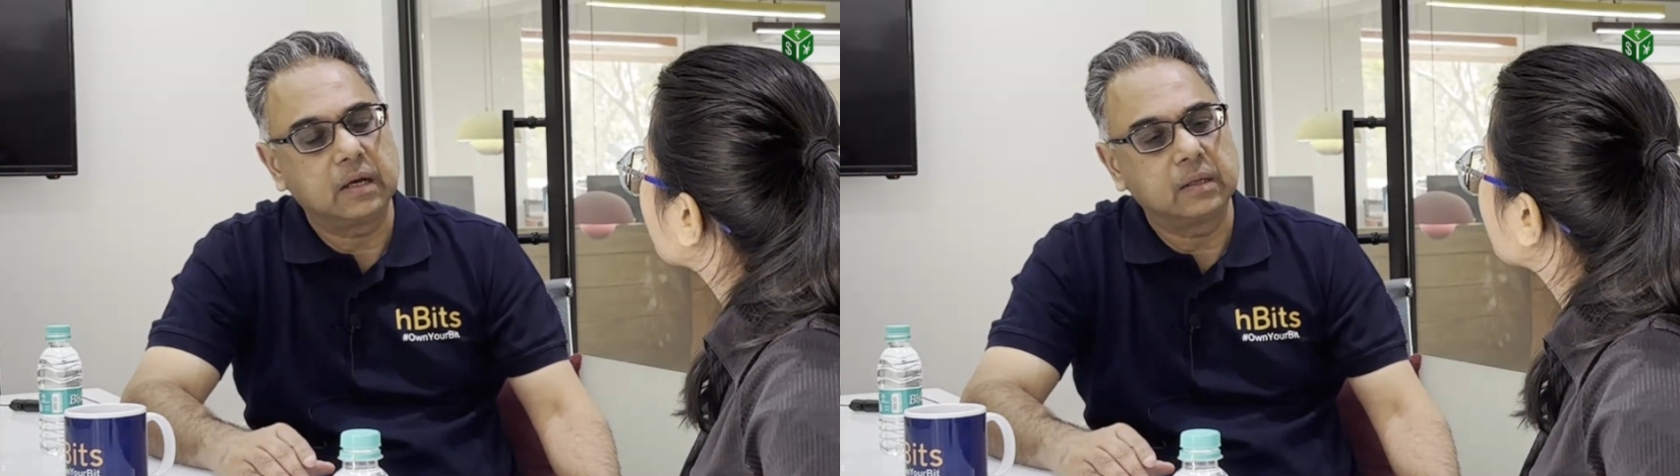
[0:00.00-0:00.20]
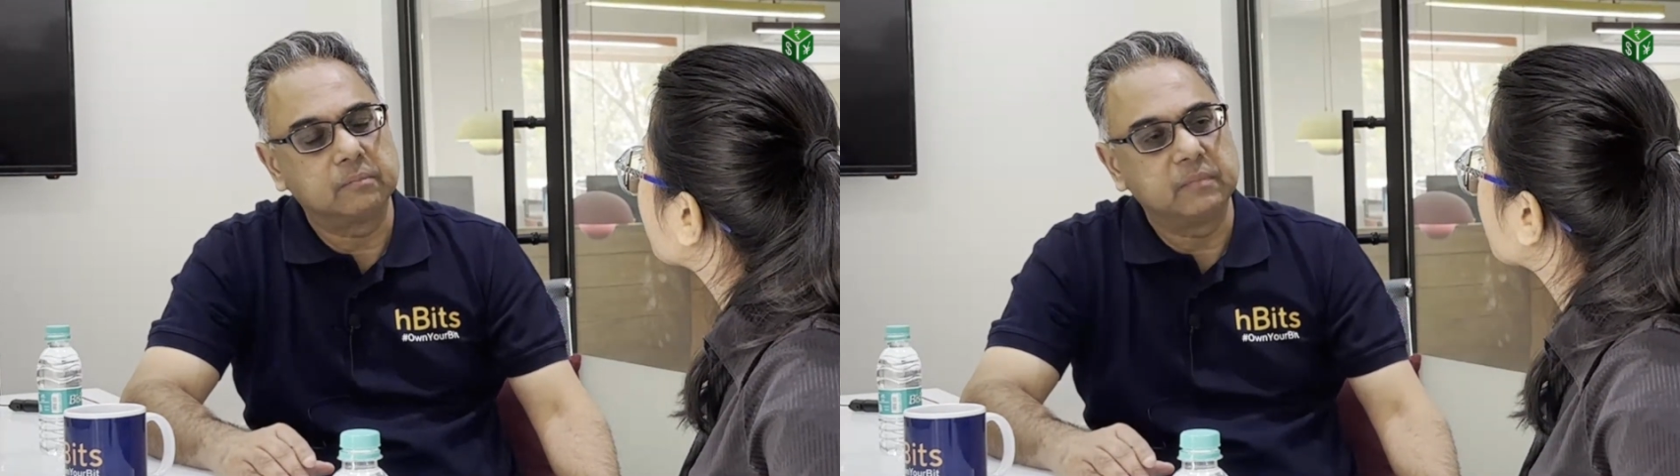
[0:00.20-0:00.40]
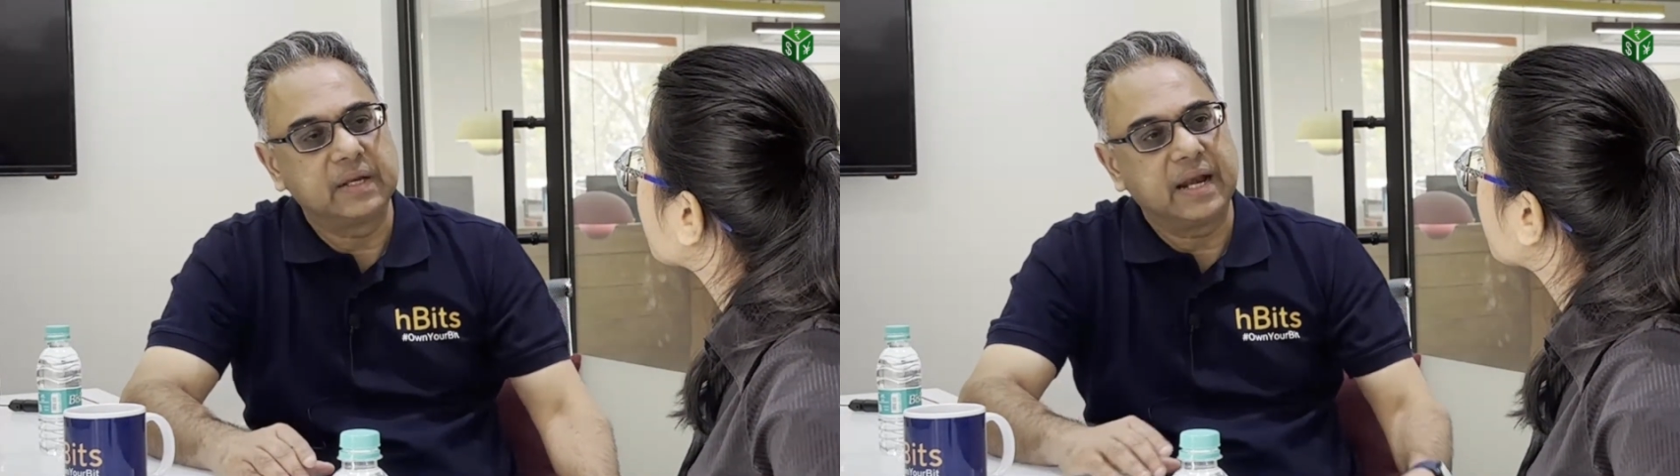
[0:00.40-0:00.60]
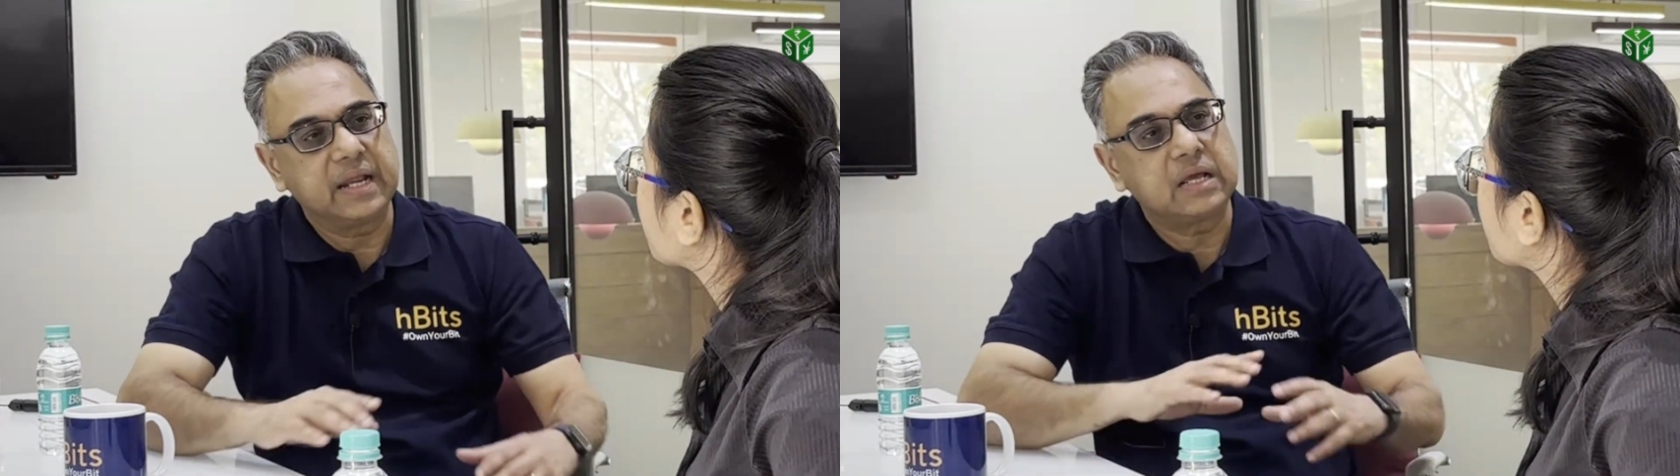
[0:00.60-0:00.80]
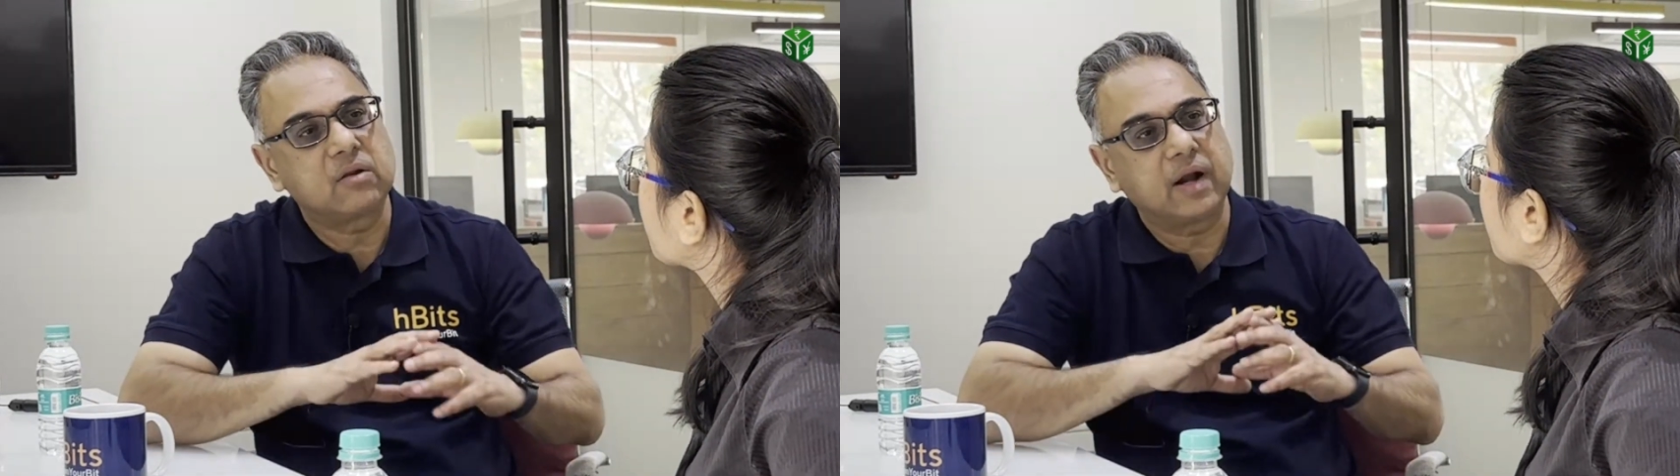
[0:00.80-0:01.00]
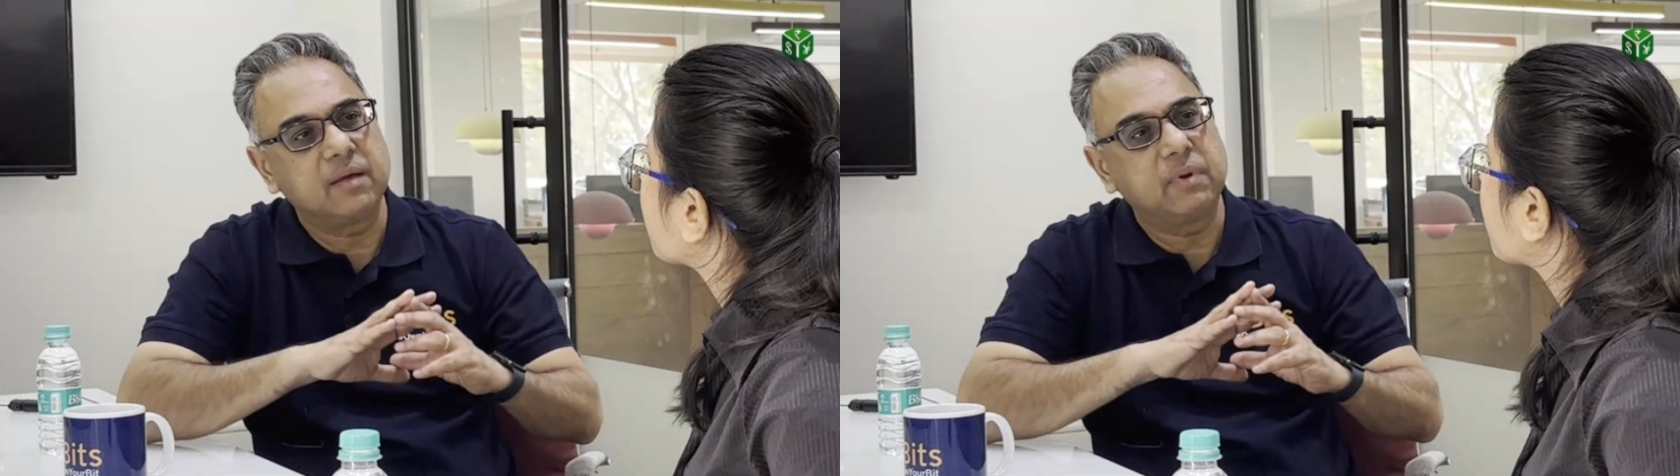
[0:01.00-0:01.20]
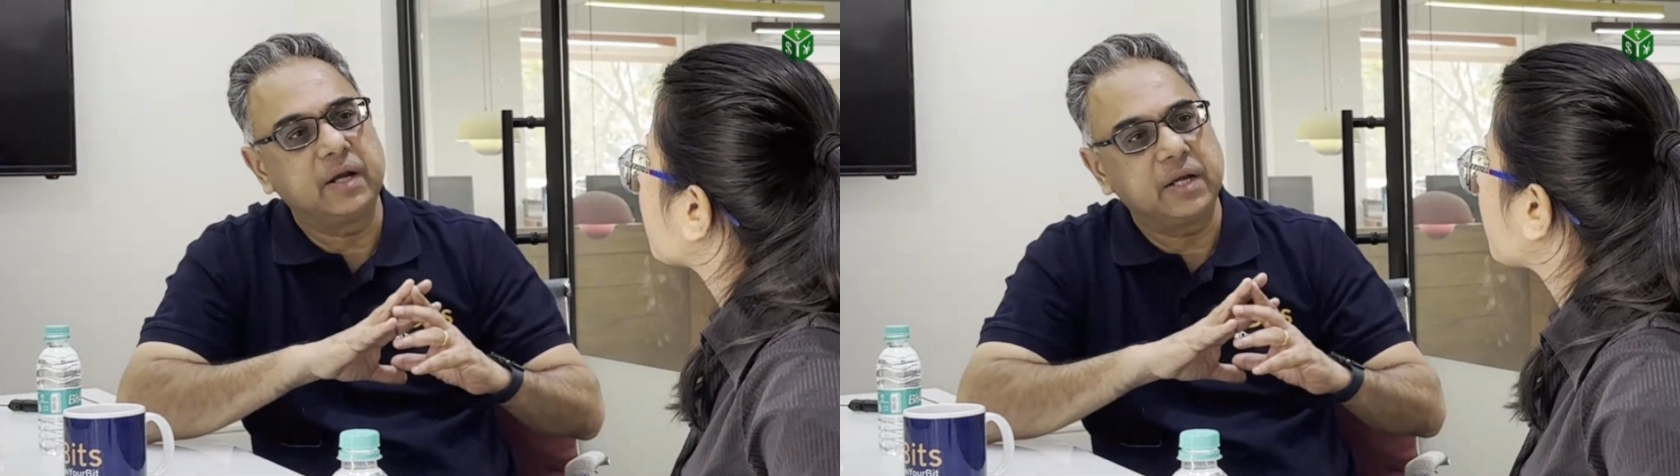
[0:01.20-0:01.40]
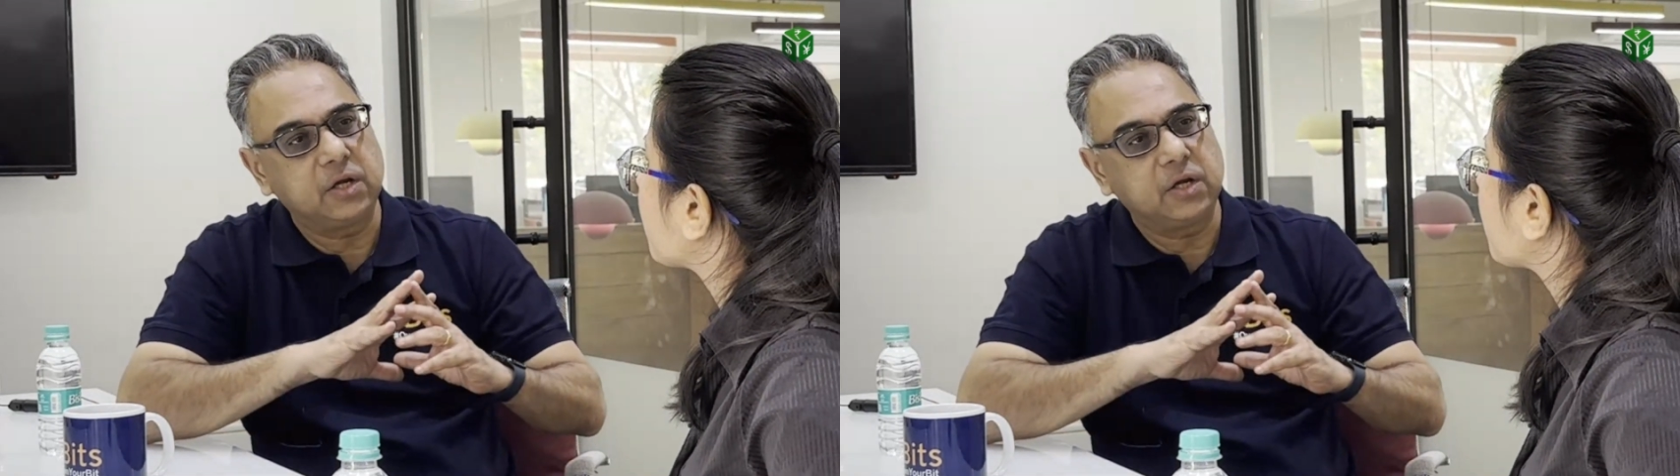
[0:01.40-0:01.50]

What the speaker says: lending credibility to